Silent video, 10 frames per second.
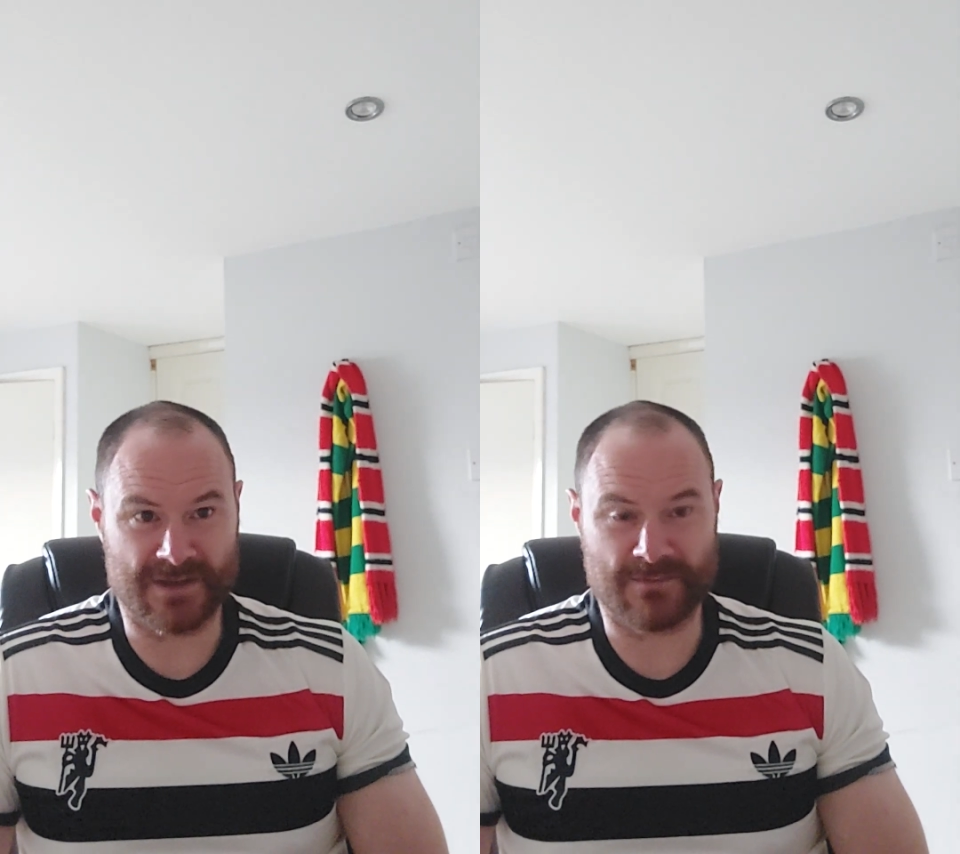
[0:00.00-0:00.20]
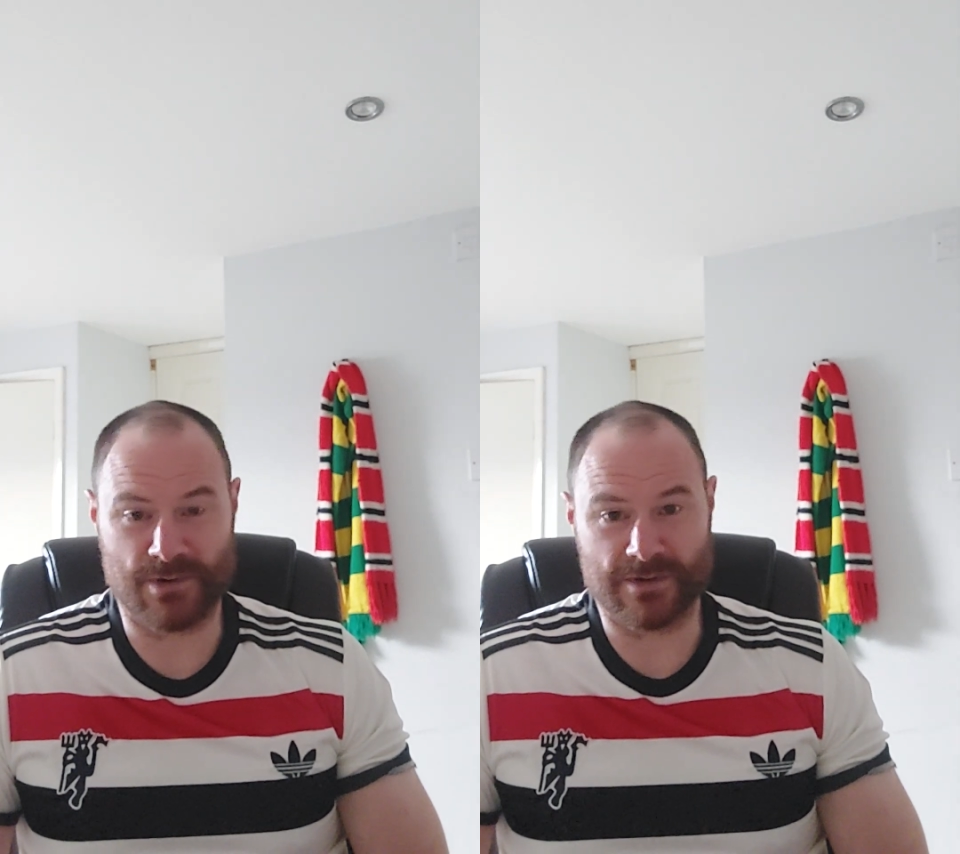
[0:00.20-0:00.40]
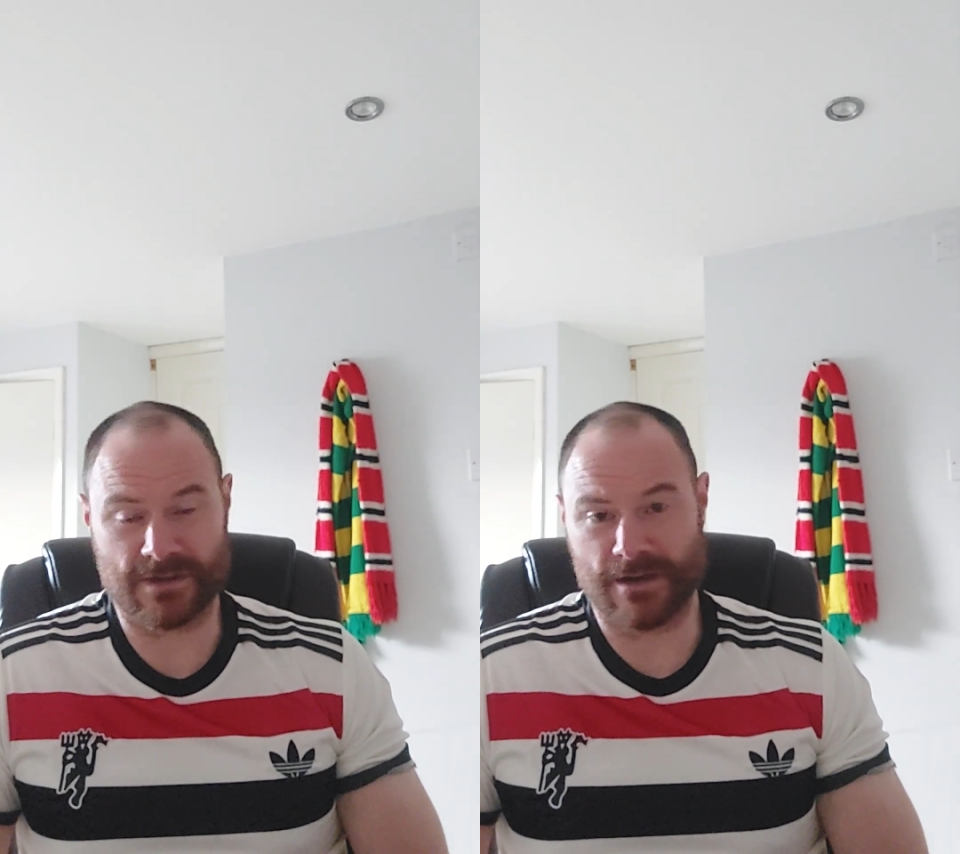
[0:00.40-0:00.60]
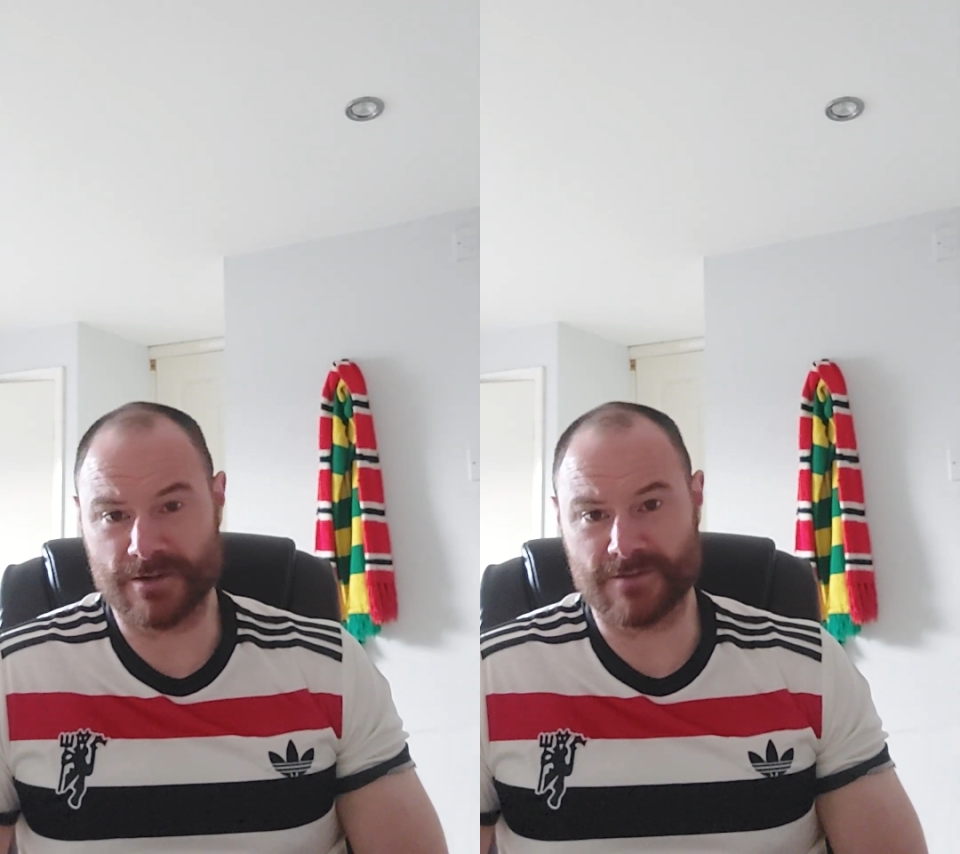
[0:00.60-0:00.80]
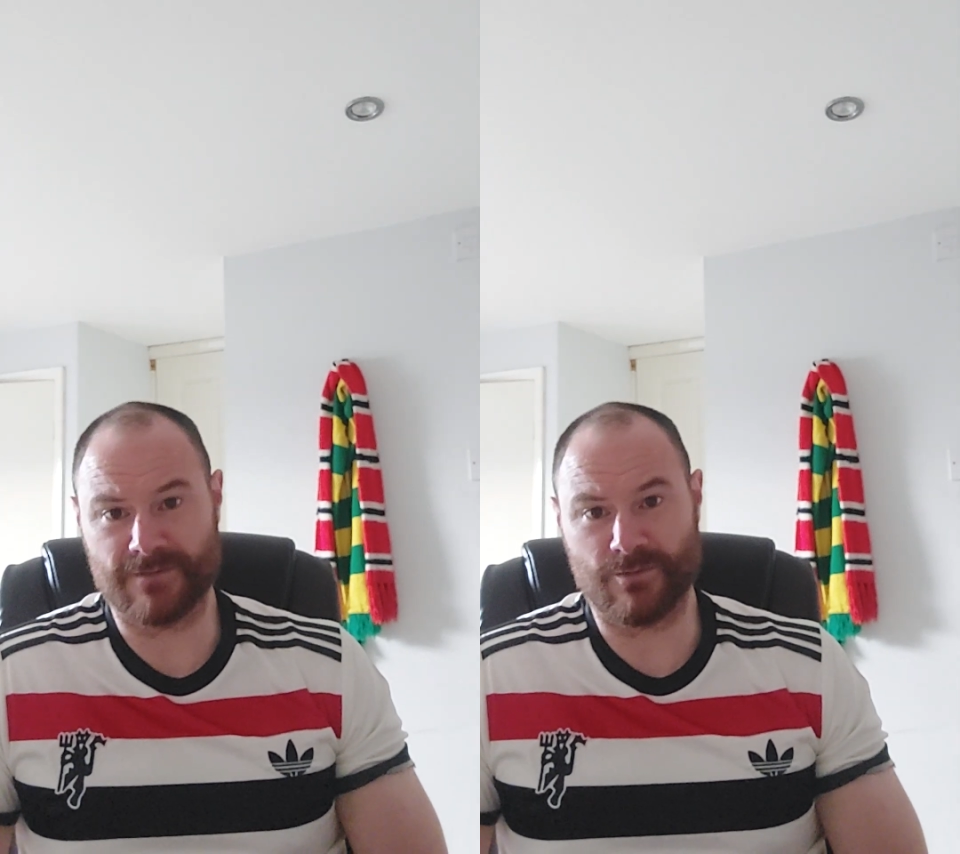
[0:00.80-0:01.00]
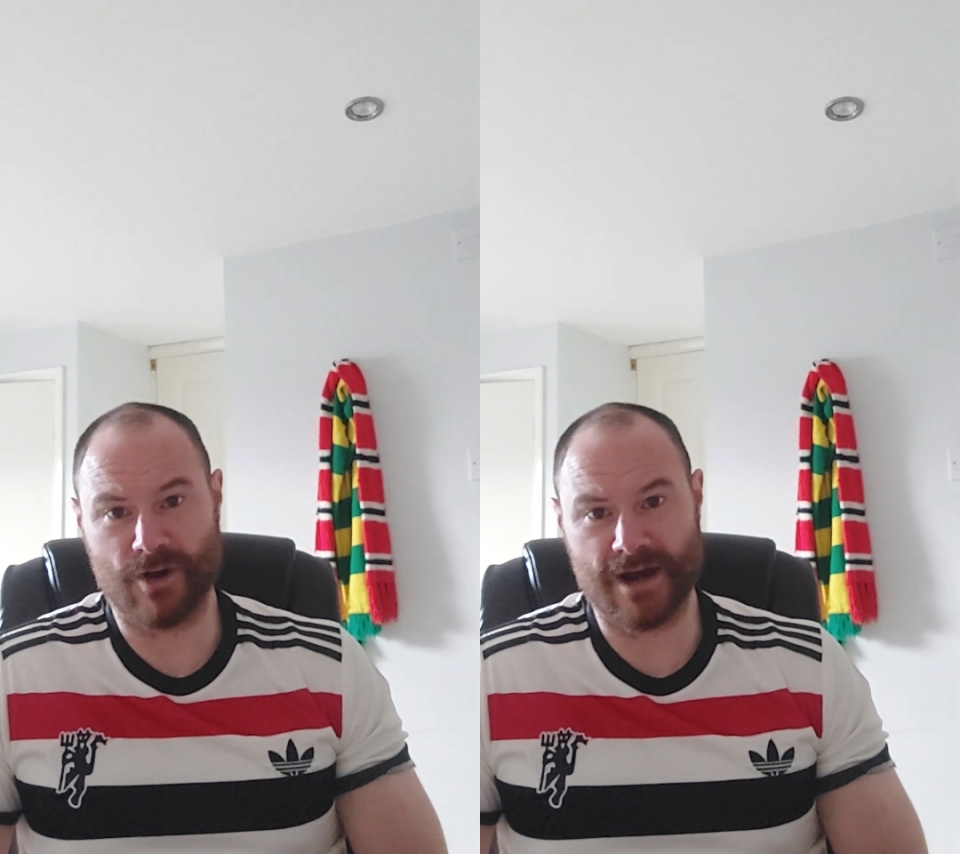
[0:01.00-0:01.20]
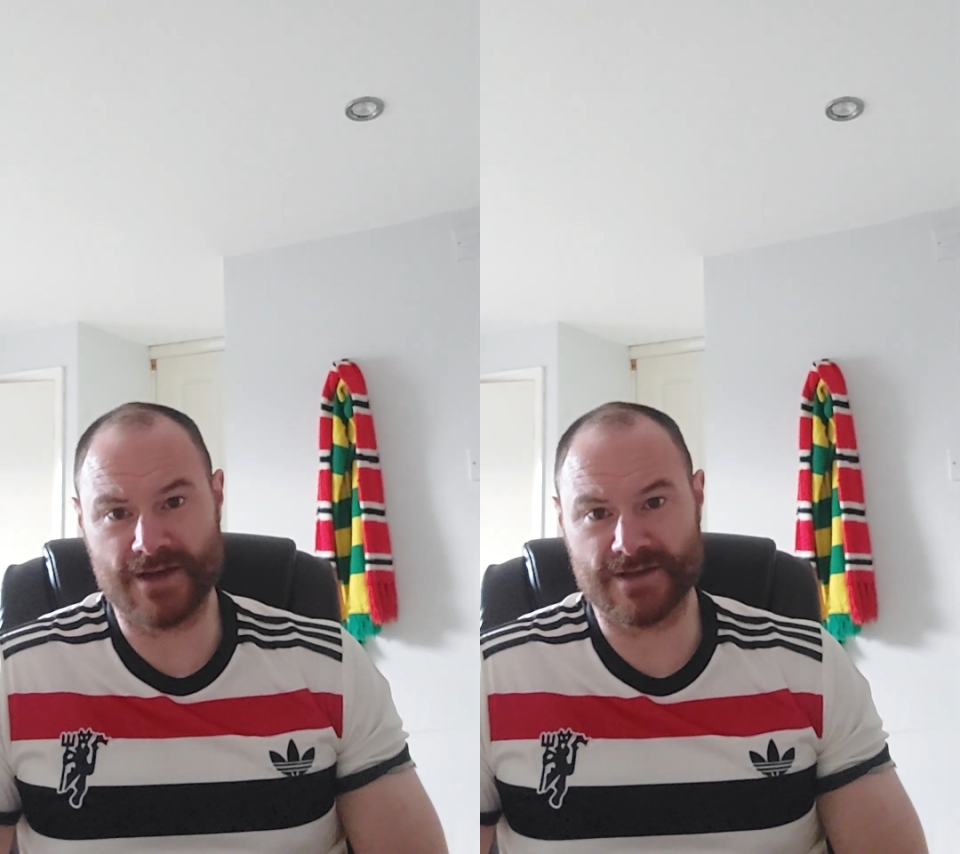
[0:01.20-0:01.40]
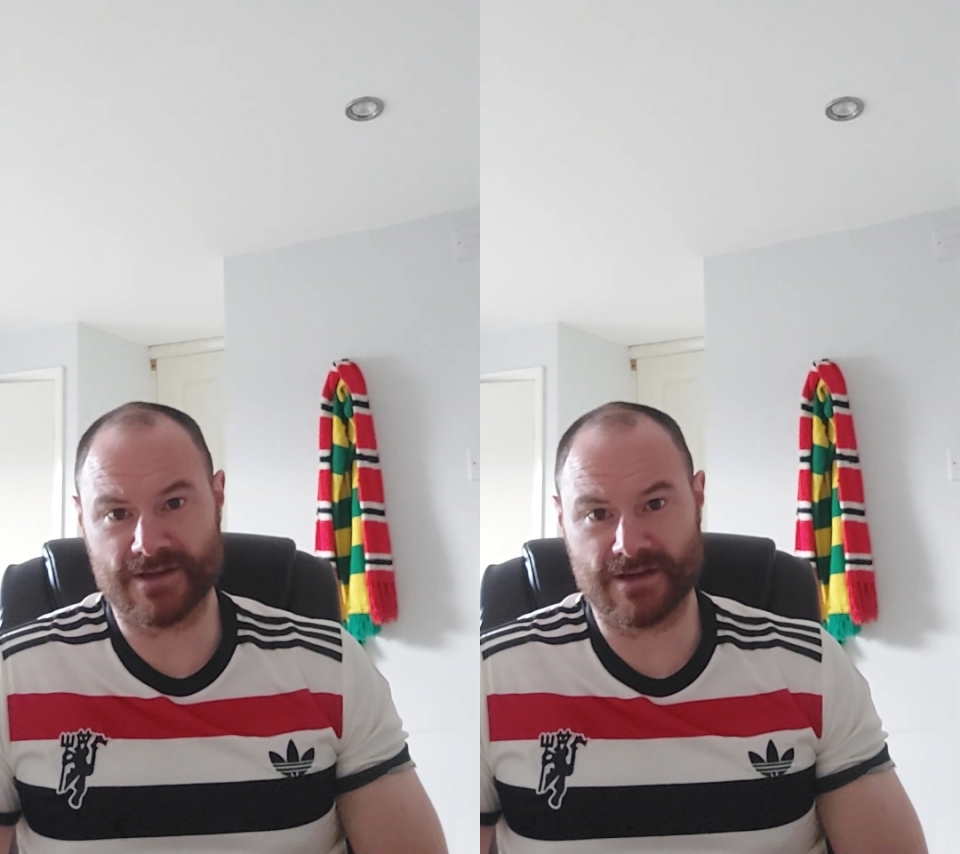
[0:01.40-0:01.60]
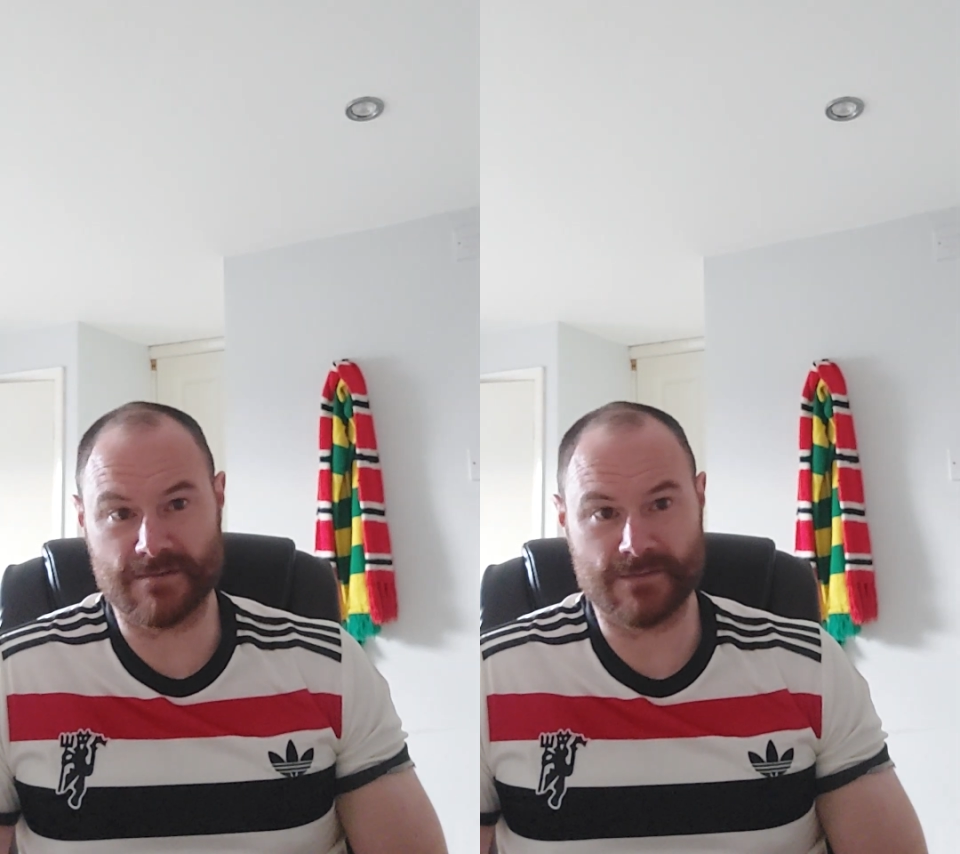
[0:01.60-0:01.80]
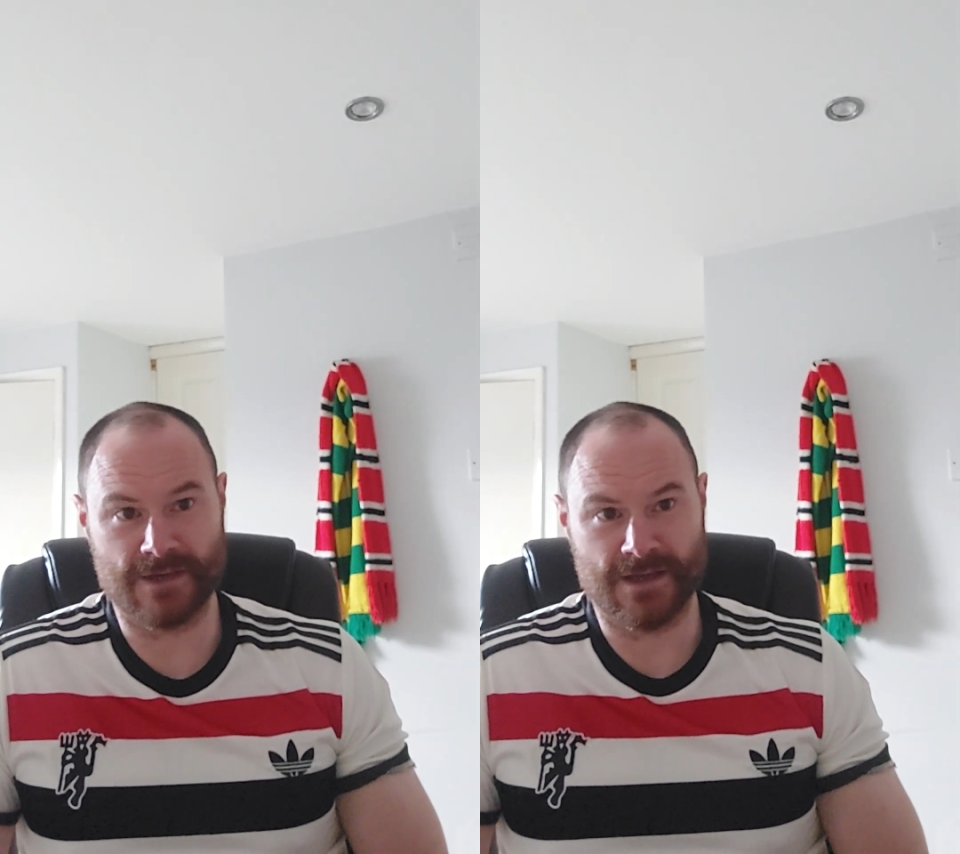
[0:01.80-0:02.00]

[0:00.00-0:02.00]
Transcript: spunked loads of wages on him.